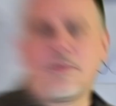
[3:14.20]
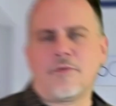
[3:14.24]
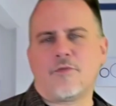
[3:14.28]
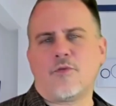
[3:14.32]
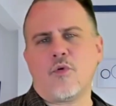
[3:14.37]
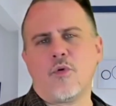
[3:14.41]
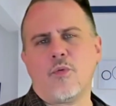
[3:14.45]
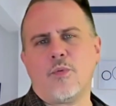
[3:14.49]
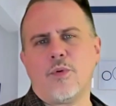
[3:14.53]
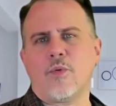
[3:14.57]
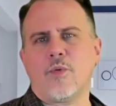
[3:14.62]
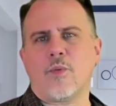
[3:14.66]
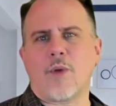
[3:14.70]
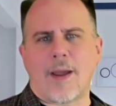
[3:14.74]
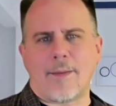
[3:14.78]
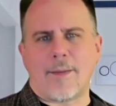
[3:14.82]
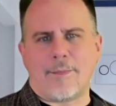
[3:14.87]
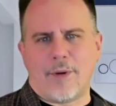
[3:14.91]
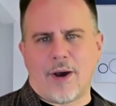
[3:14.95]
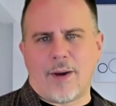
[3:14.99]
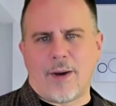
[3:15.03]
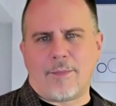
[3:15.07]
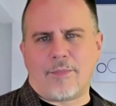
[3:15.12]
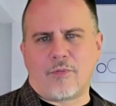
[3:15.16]
Before we
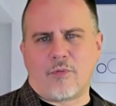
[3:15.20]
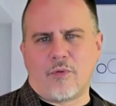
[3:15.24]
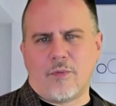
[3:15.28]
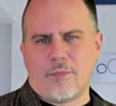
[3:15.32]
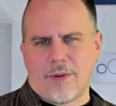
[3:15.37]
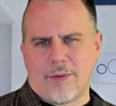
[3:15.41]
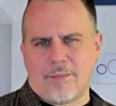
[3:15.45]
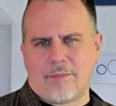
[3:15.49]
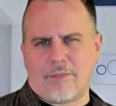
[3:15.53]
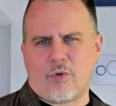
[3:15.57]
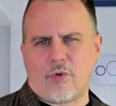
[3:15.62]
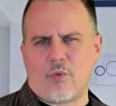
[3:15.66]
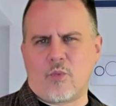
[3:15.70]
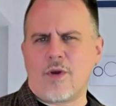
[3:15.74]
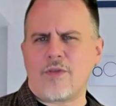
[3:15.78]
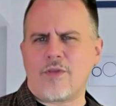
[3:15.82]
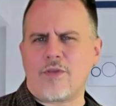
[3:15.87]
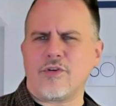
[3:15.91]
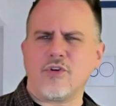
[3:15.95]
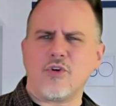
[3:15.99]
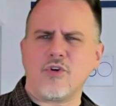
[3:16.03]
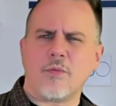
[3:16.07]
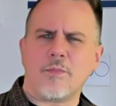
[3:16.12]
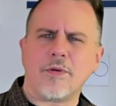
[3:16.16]
wrap up, remember, whether
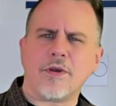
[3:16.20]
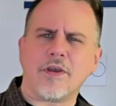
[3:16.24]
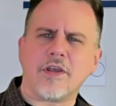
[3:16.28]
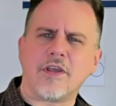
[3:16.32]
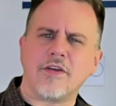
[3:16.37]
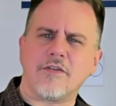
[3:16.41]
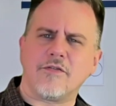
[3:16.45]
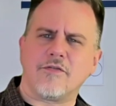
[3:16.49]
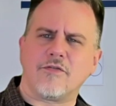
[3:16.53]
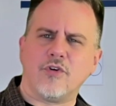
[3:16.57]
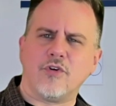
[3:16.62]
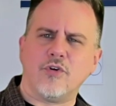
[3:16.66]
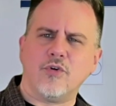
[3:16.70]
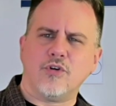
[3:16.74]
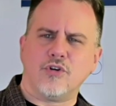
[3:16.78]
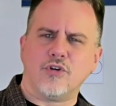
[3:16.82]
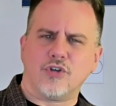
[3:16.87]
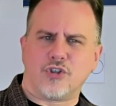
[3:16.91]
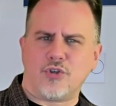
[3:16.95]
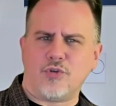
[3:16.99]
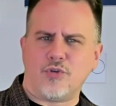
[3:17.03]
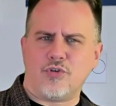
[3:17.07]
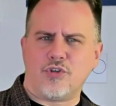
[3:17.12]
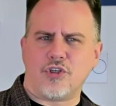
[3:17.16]
you're picking fruit or
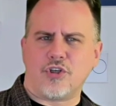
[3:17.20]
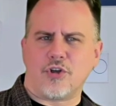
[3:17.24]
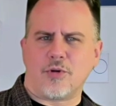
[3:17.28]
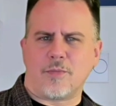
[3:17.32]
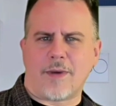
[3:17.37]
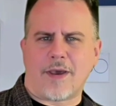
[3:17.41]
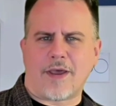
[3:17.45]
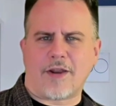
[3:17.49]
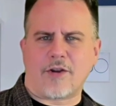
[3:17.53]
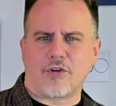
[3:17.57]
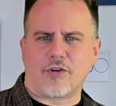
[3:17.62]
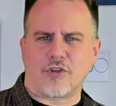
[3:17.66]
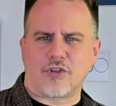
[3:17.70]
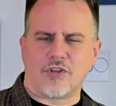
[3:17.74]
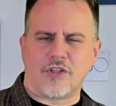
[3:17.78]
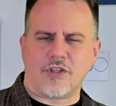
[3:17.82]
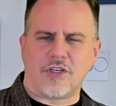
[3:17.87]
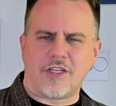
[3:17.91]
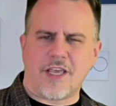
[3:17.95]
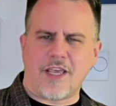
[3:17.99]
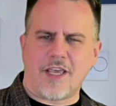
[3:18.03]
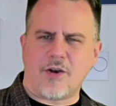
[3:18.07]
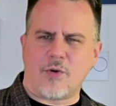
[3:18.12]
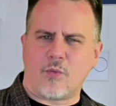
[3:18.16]
choosing your battles in the
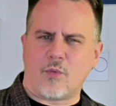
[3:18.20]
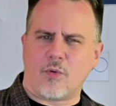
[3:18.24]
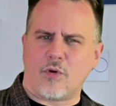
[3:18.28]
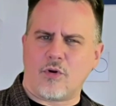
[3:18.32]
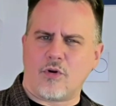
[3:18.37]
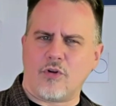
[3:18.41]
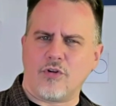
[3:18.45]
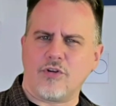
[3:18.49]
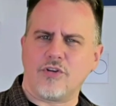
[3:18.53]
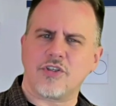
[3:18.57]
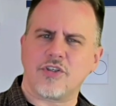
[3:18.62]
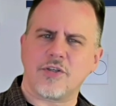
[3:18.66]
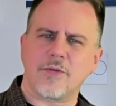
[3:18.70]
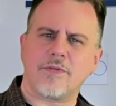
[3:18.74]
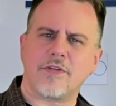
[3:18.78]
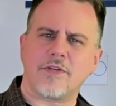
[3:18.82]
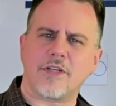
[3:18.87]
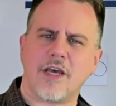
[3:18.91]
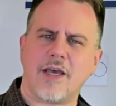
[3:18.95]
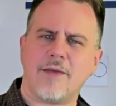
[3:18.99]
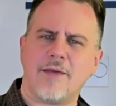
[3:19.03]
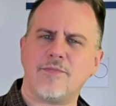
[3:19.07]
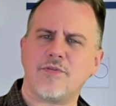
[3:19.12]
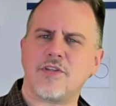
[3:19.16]
data world,
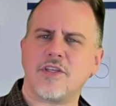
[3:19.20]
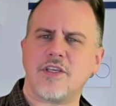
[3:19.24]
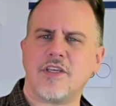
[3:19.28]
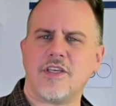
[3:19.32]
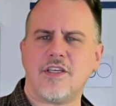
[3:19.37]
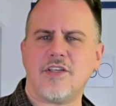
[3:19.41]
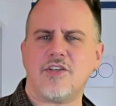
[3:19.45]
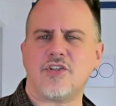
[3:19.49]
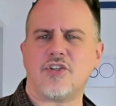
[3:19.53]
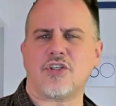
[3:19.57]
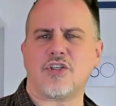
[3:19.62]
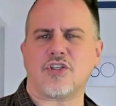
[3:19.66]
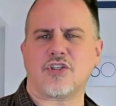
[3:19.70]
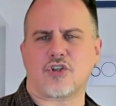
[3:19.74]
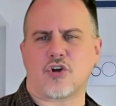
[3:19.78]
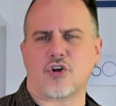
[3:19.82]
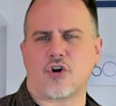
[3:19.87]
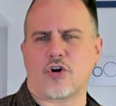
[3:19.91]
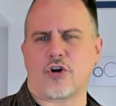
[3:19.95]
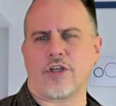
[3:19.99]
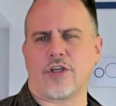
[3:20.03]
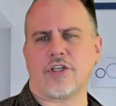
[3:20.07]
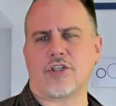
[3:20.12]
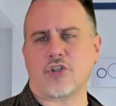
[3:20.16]
sometimes the easiest
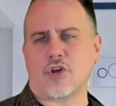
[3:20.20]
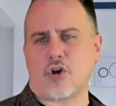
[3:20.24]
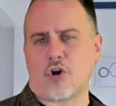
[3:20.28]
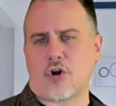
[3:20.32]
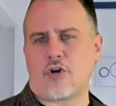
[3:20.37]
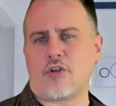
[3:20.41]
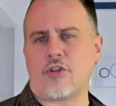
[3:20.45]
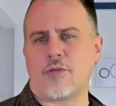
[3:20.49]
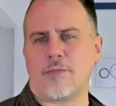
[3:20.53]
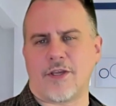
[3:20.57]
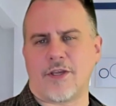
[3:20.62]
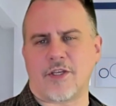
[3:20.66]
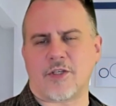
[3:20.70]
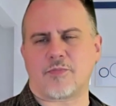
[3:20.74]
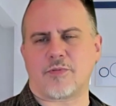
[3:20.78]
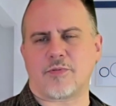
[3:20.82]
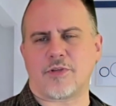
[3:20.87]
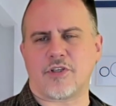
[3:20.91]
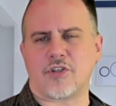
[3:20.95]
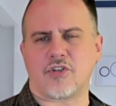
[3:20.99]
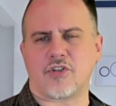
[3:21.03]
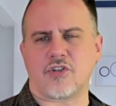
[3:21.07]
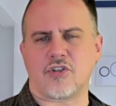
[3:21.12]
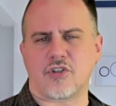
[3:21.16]
targets are the best
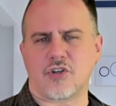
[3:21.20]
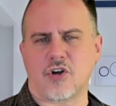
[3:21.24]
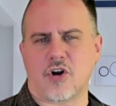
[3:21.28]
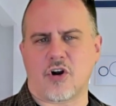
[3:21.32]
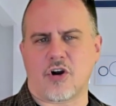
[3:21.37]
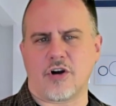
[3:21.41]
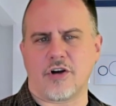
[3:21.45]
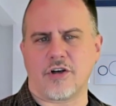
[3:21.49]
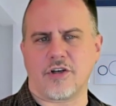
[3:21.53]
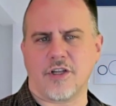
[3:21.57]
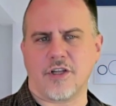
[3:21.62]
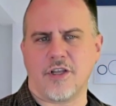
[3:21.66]
place to start.